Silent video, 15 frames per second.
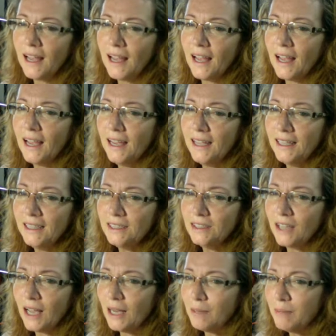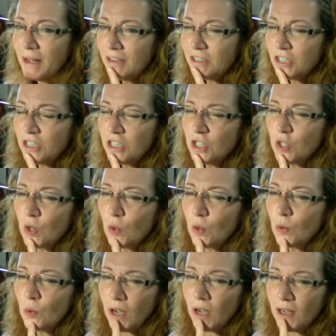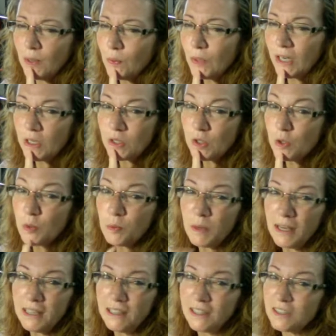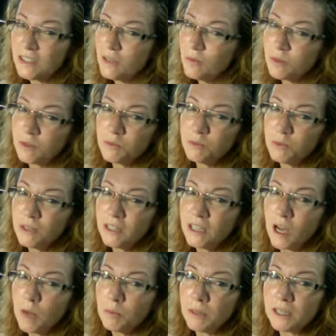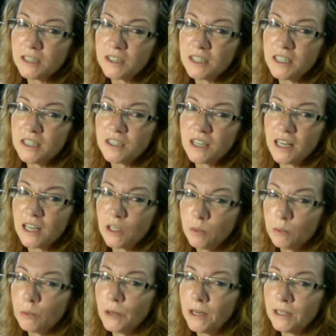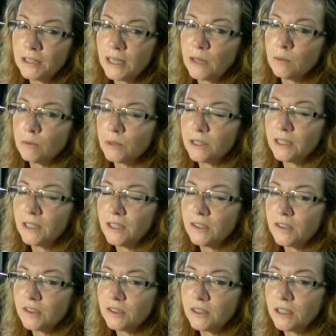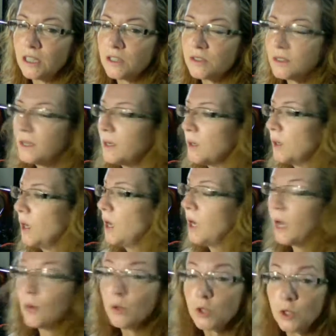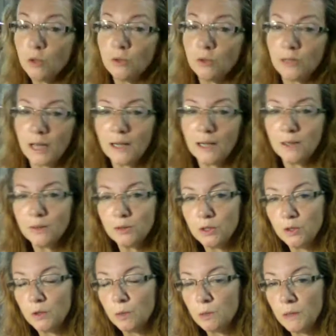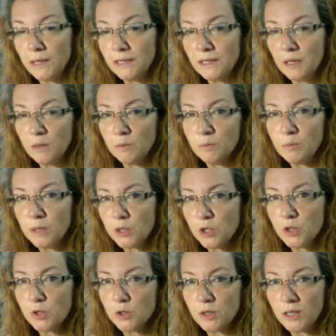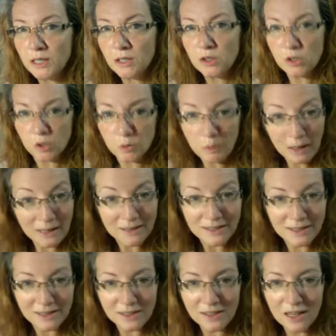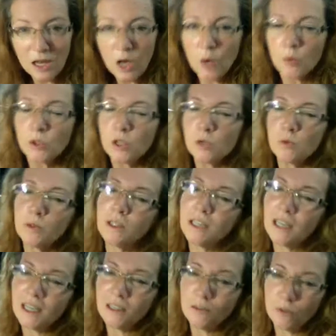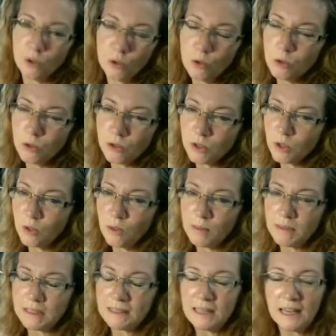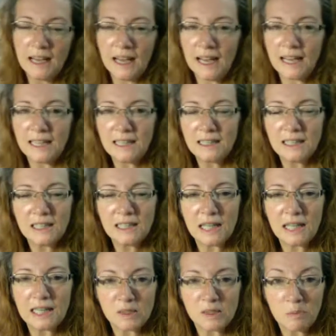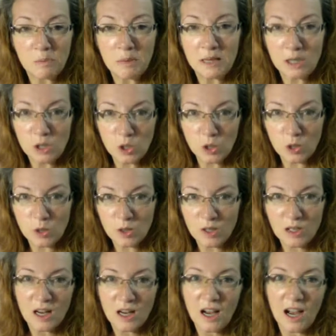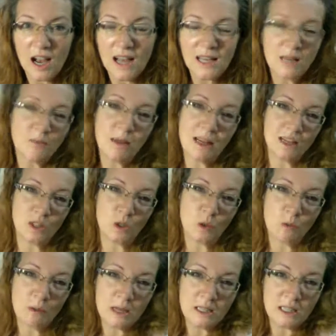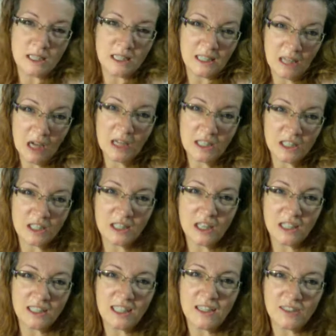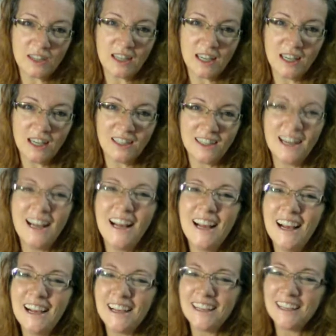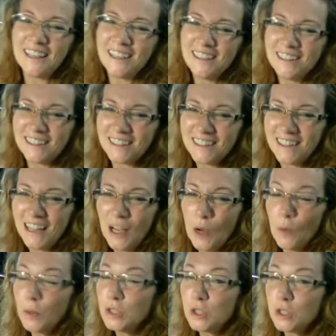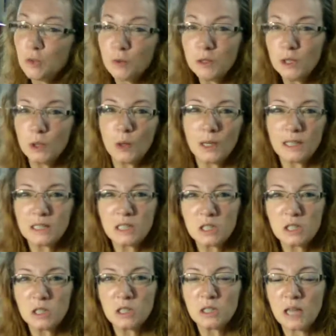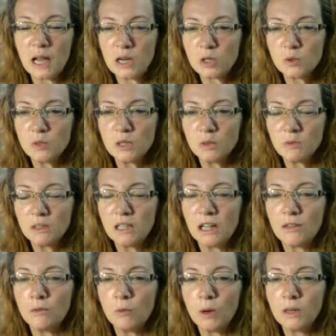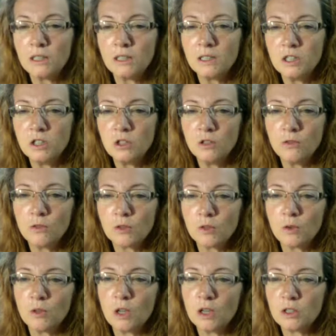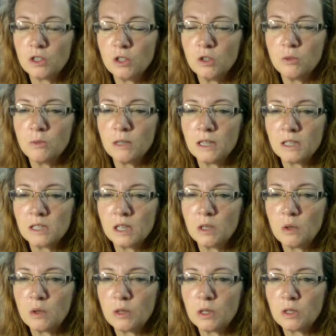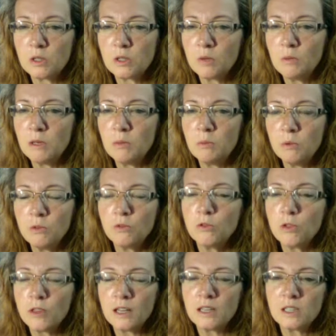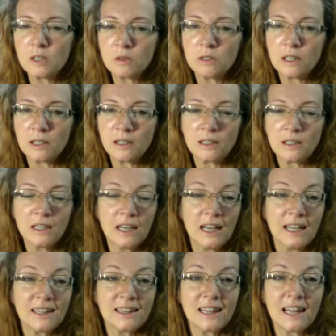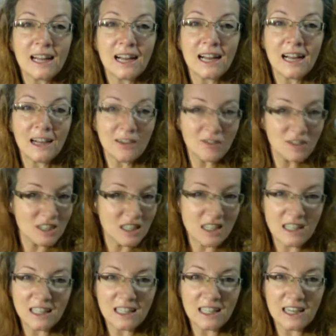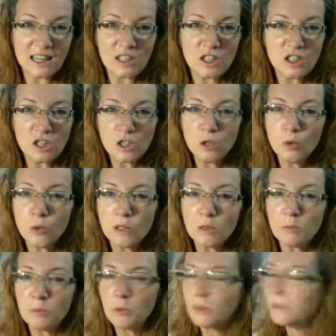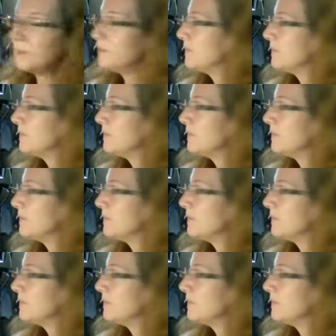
And I imagine, when I used to do paint nights, there were some pretty complex things that I could break down pretty easily because I've shown how to break down pictures into paintings, which is really kind of cool. So, I mean, anything that is a picture, I can make into a painting. And honest to God, yes, I can. Which is really great because it's actually something I've wanted to do for so long too, because I know there's so many beautiful things out there that I've seen and I still want to put